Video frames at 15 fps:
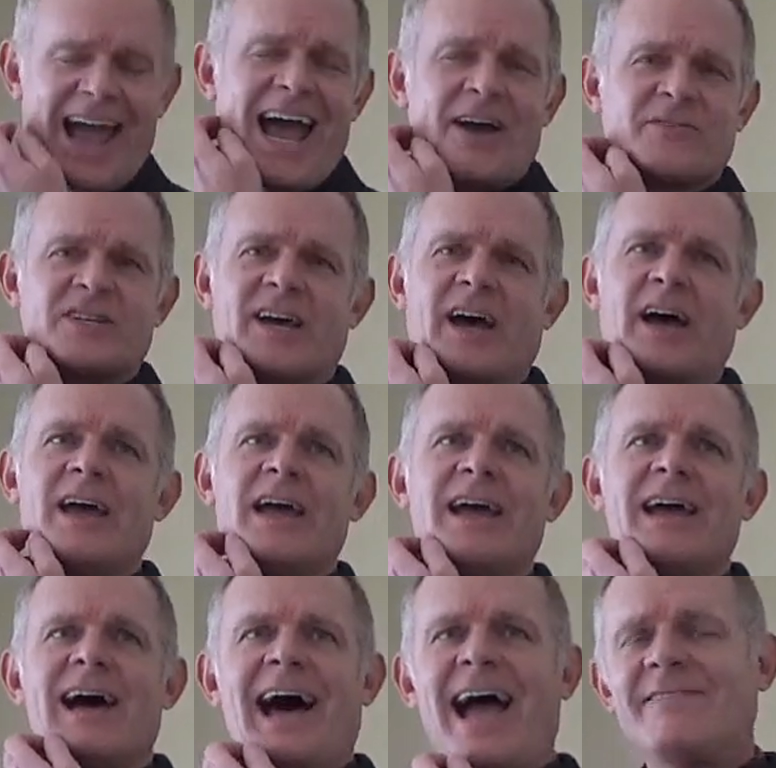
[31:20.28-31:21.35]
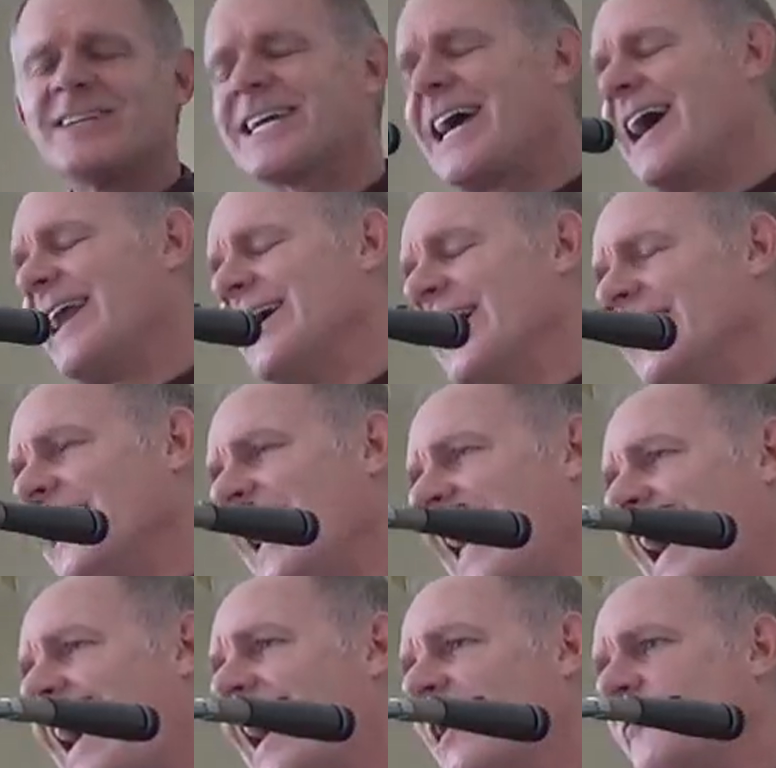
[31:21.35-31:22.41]
have to, I have to kind of
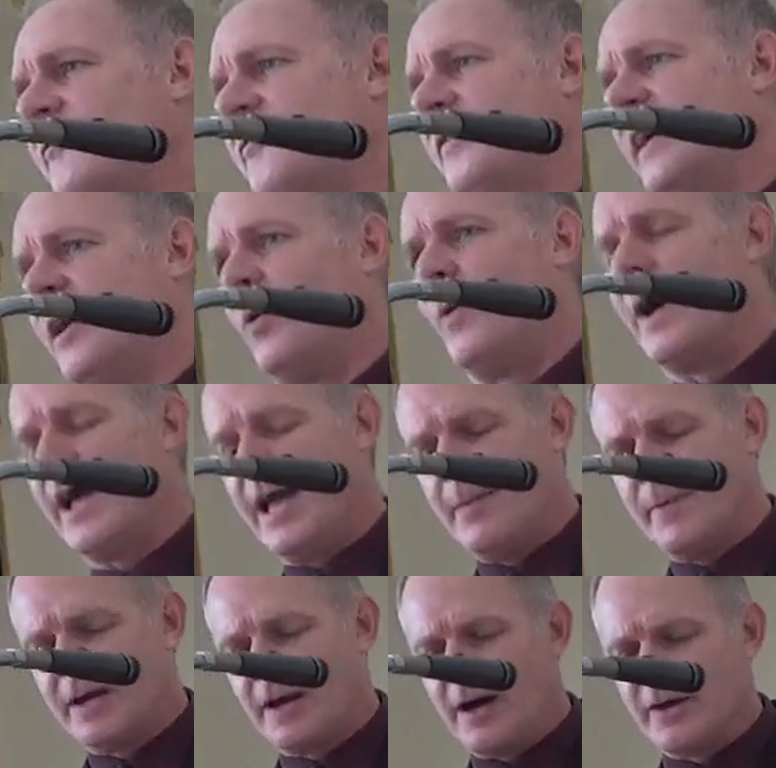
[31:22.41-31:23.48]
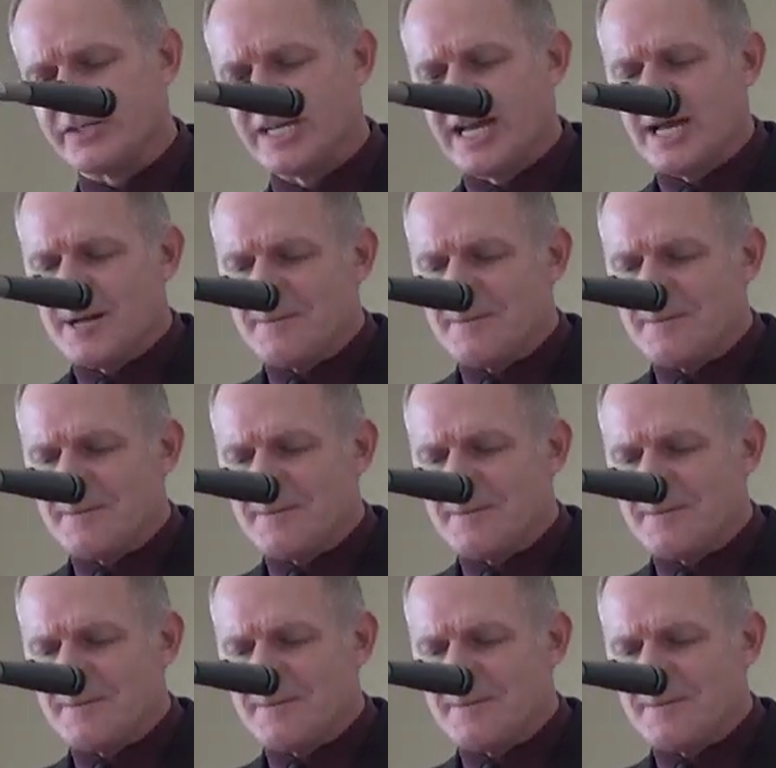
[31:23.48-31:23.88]
laugh in a way because